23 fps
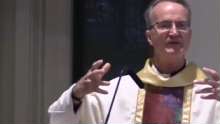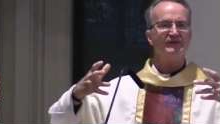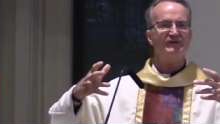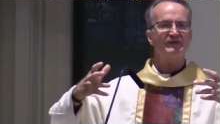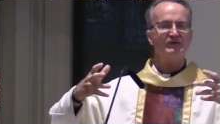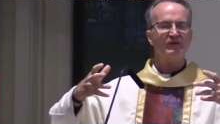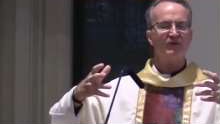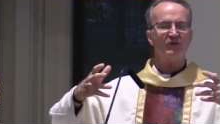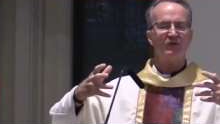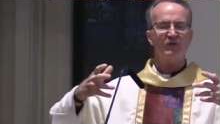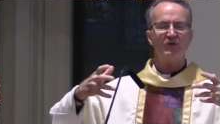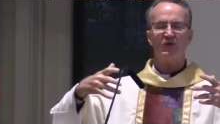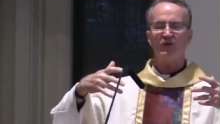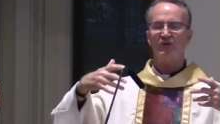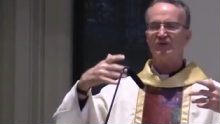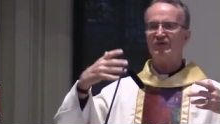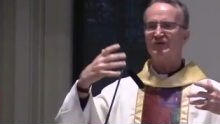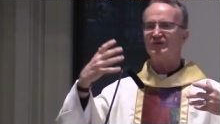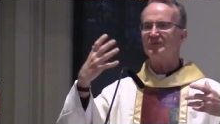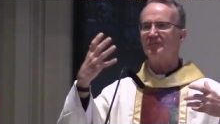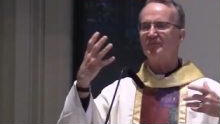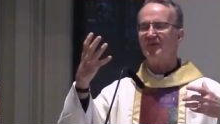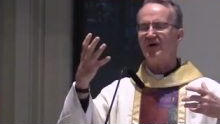
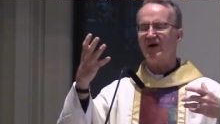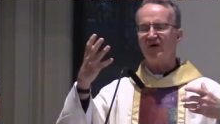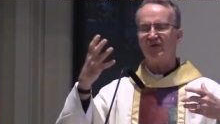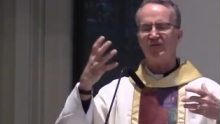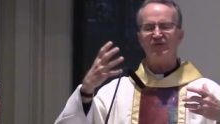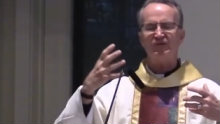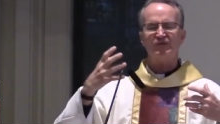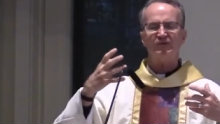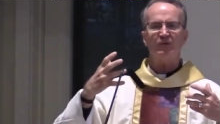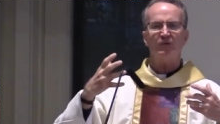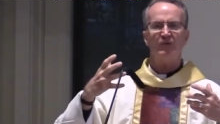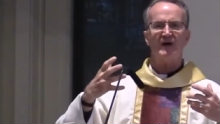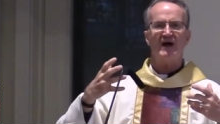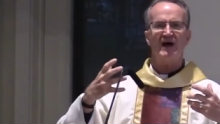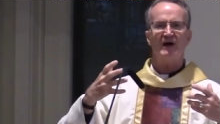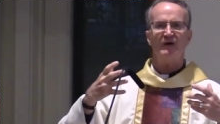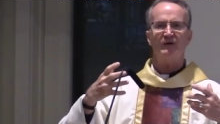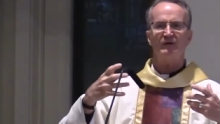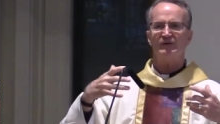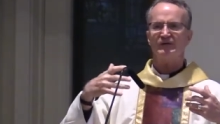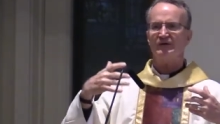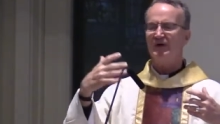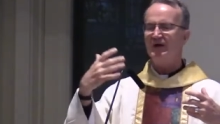
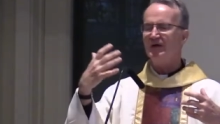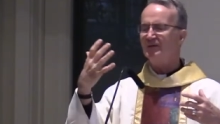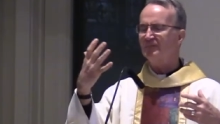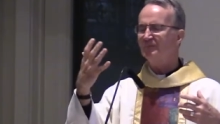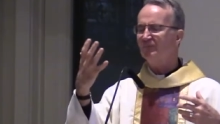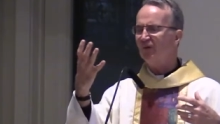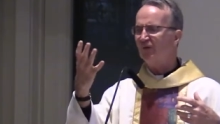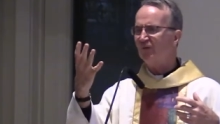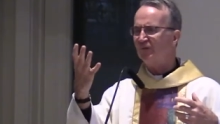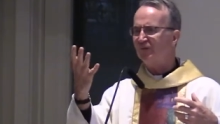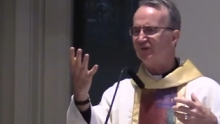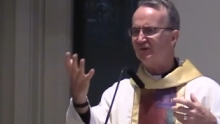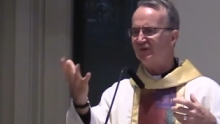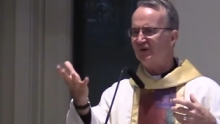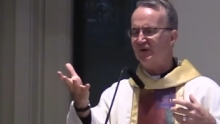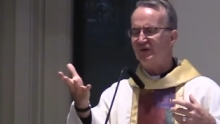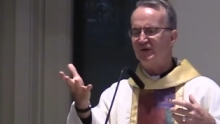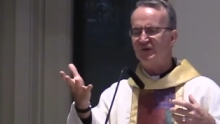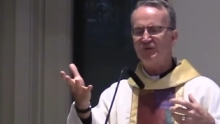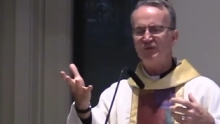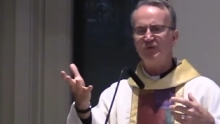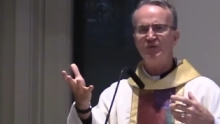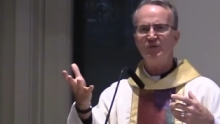storehouse both the
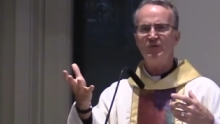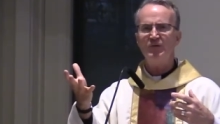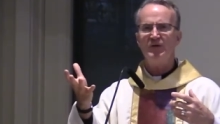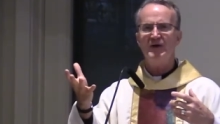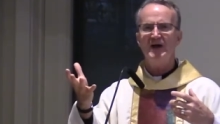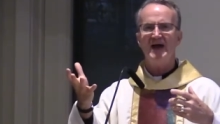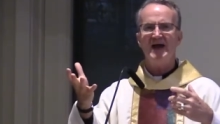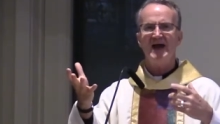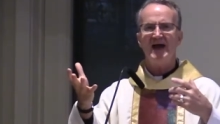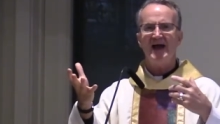new